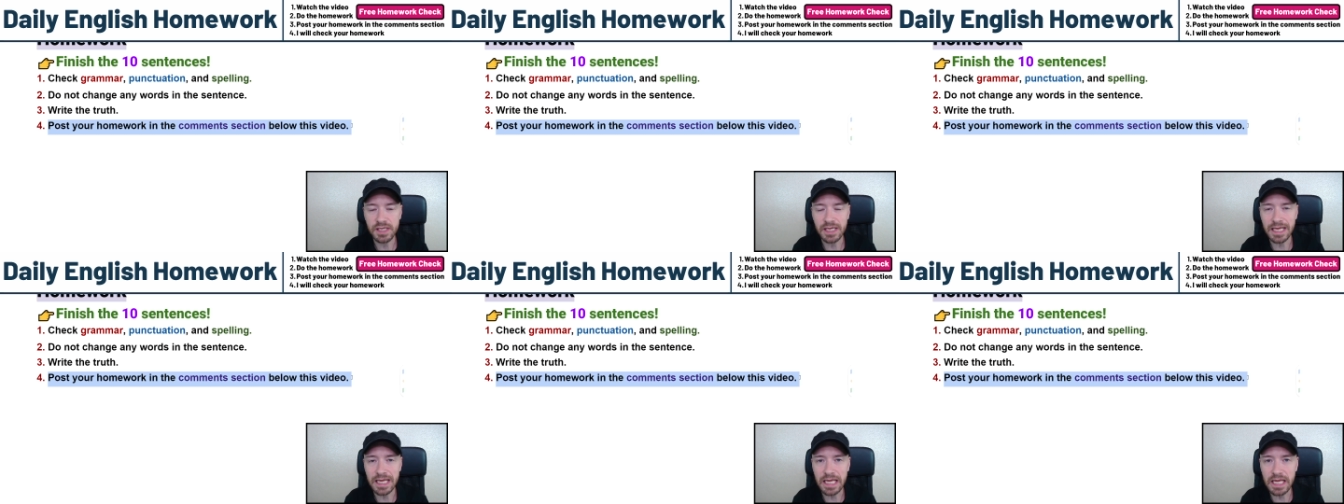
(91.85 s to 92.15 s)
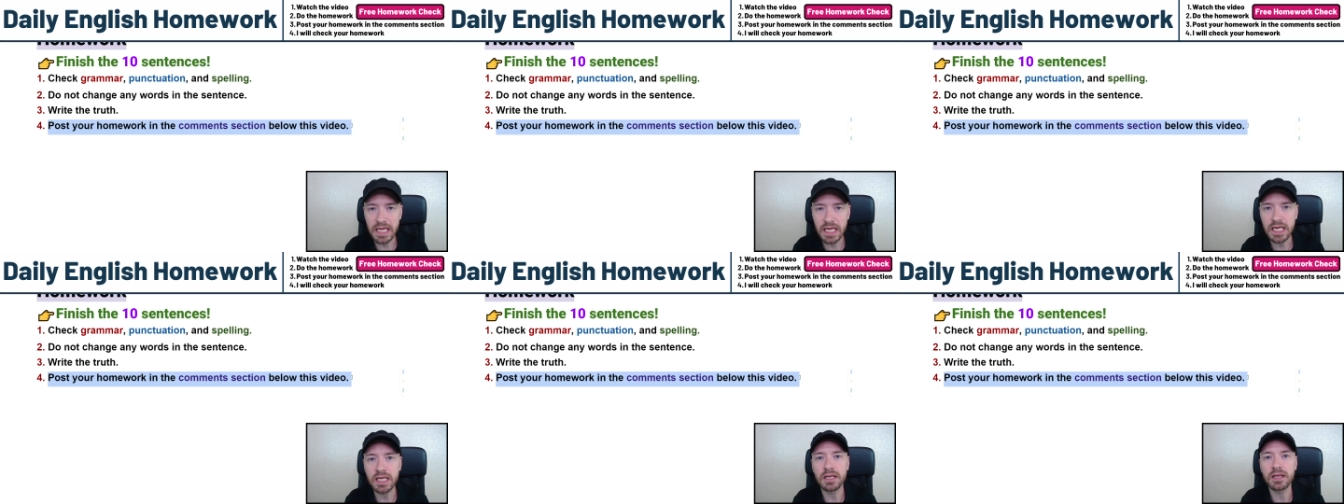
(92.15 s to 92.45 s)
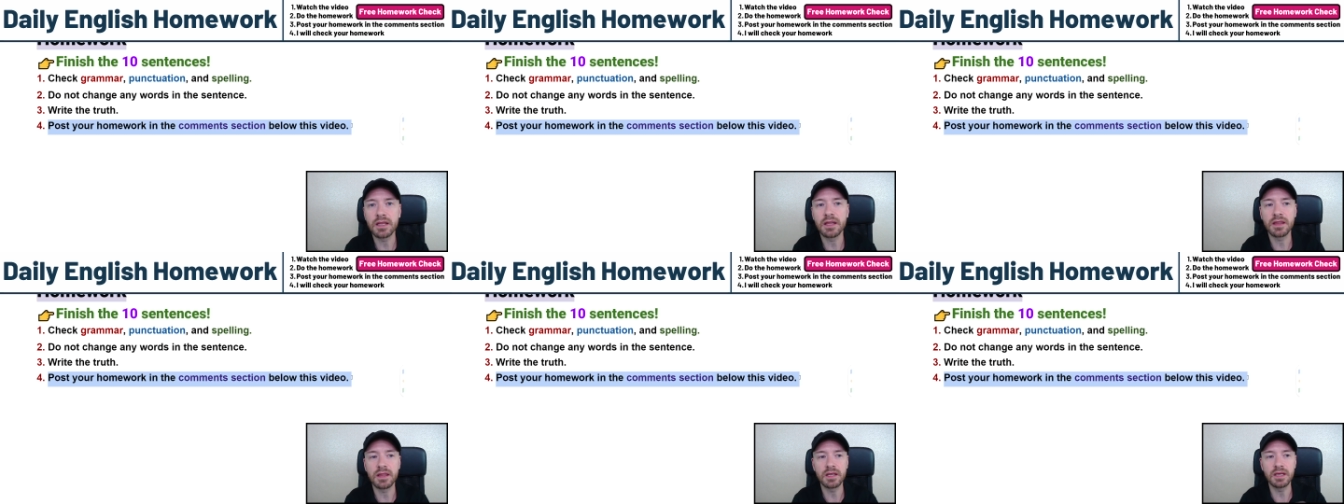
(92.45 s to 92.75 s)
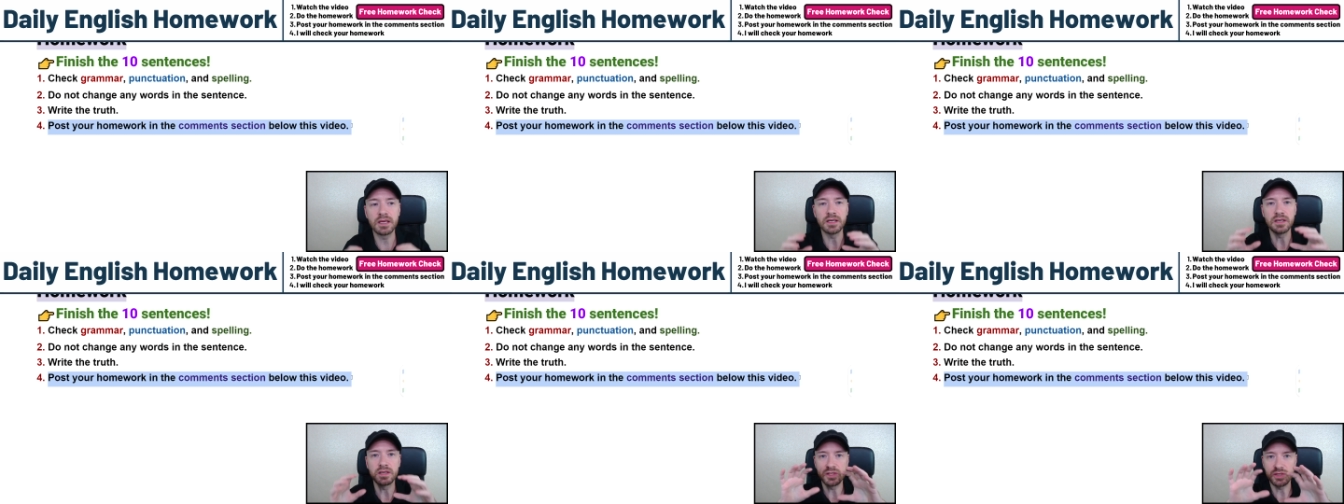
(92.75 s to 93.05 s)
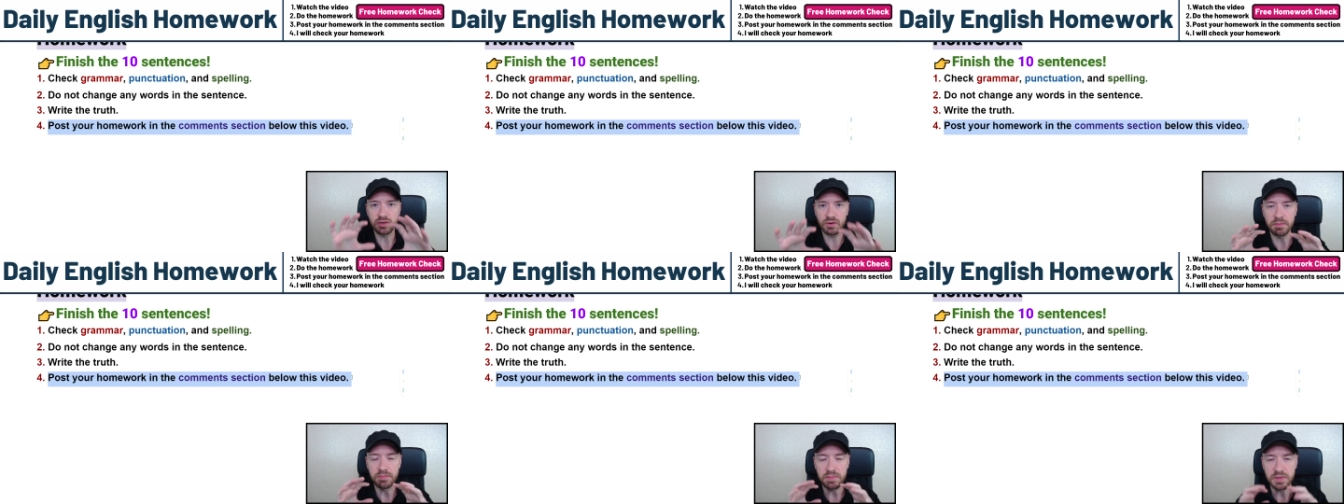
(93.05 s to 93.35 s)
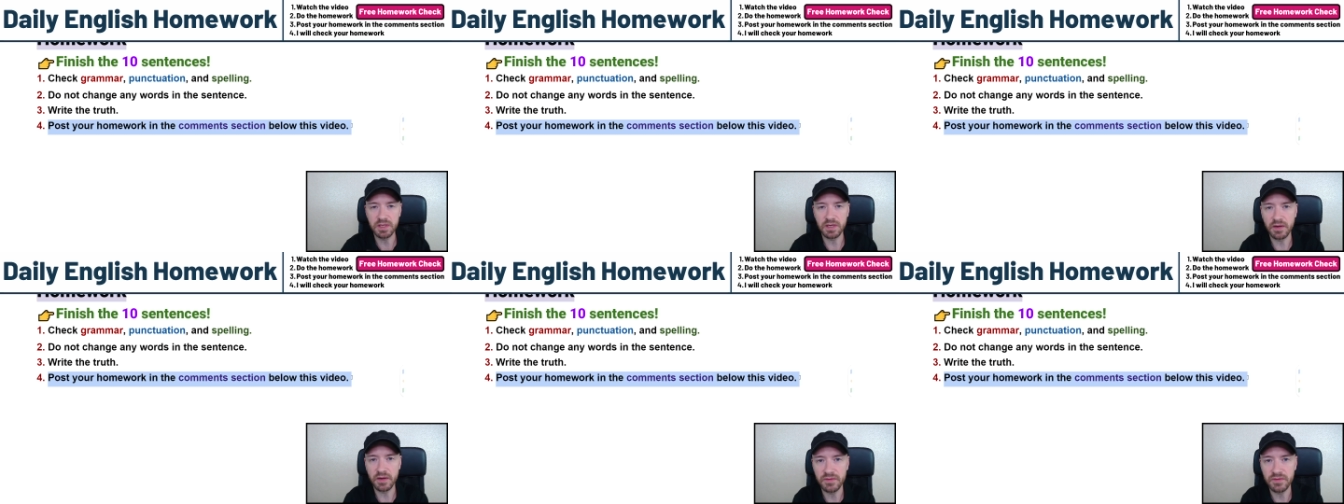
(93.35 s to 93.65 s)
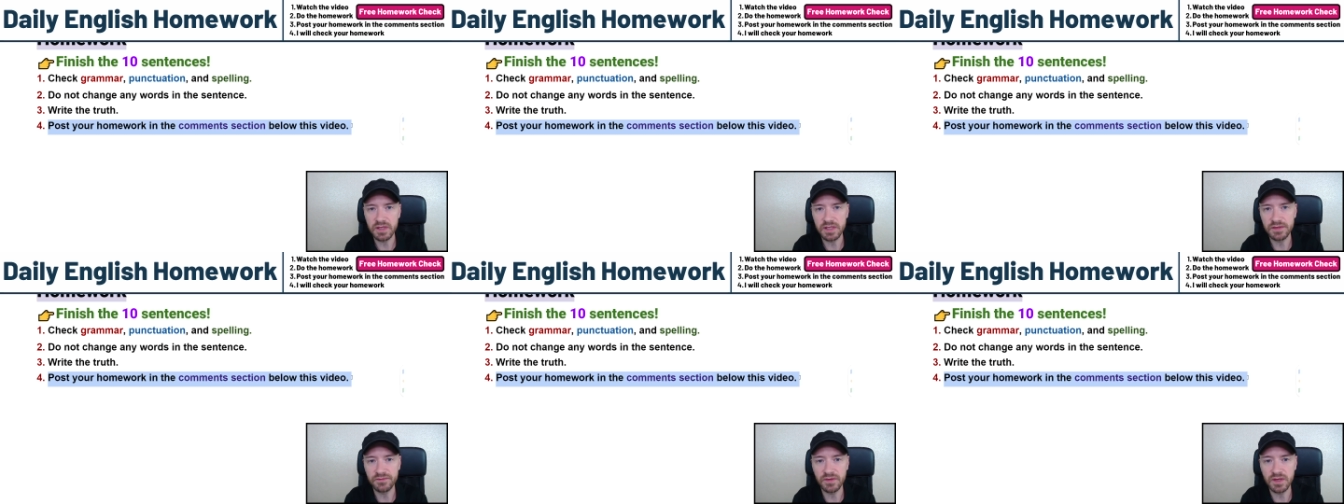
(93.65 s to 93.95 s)
in the description of
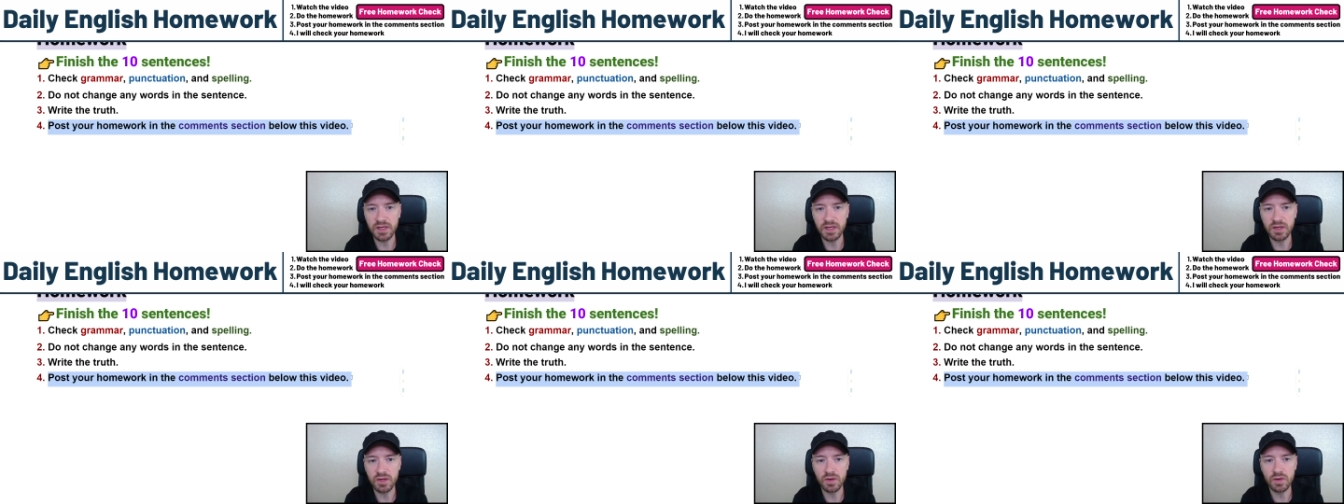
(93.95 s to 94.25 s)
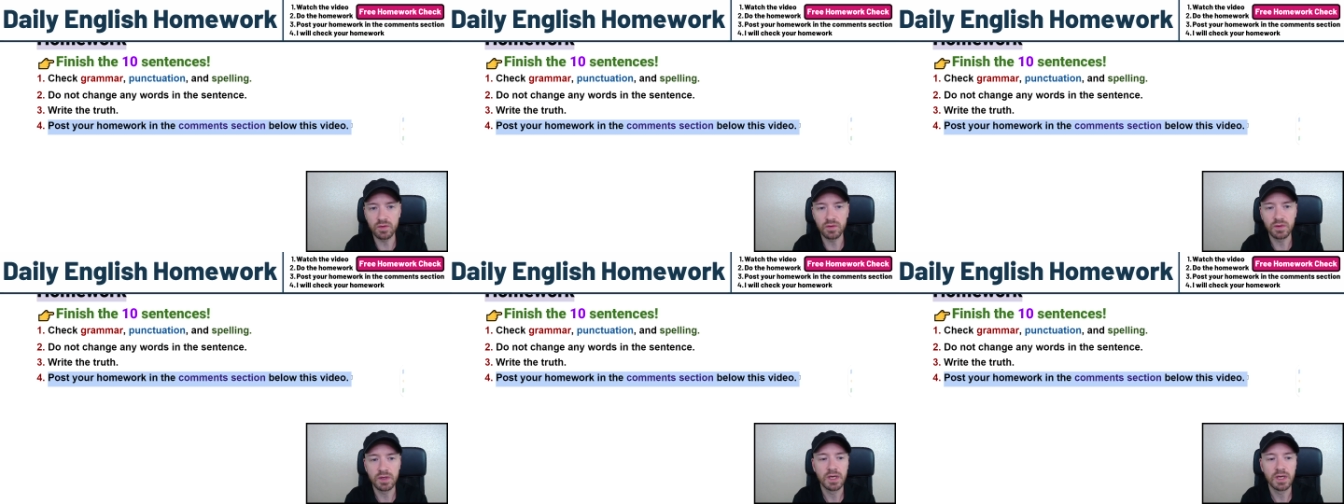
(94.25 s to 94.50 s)
this video.